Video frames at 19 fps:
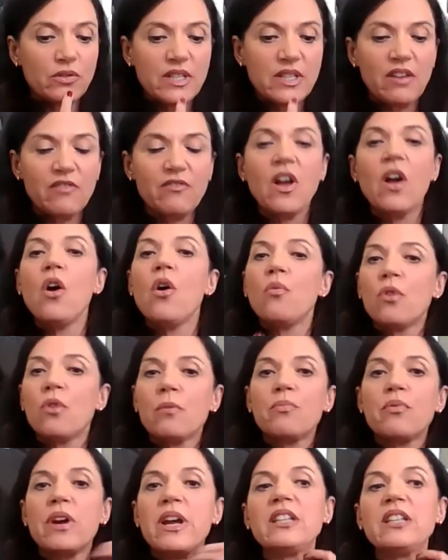Say if
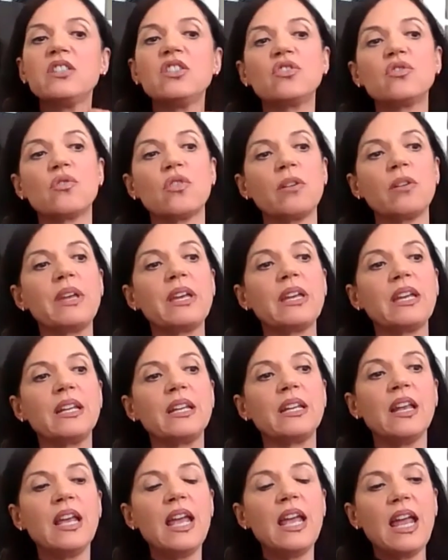we're brainstorming
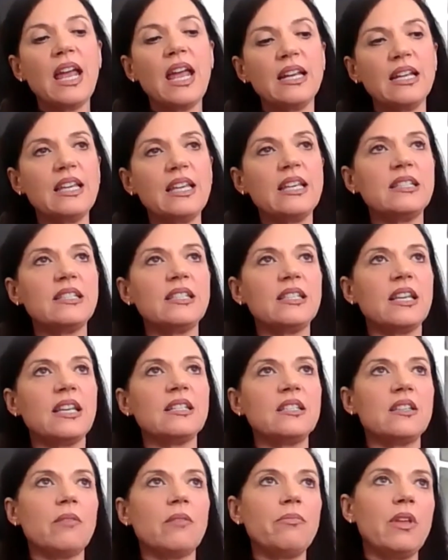and he
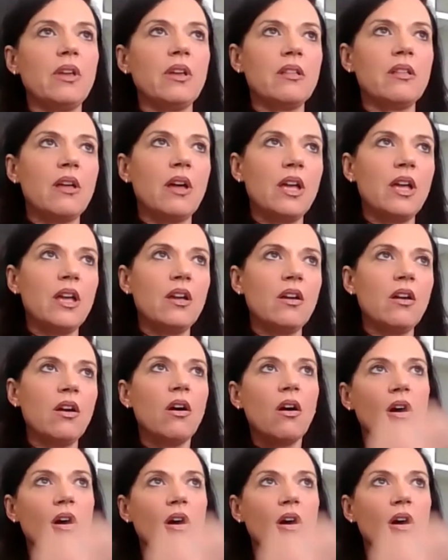says something like,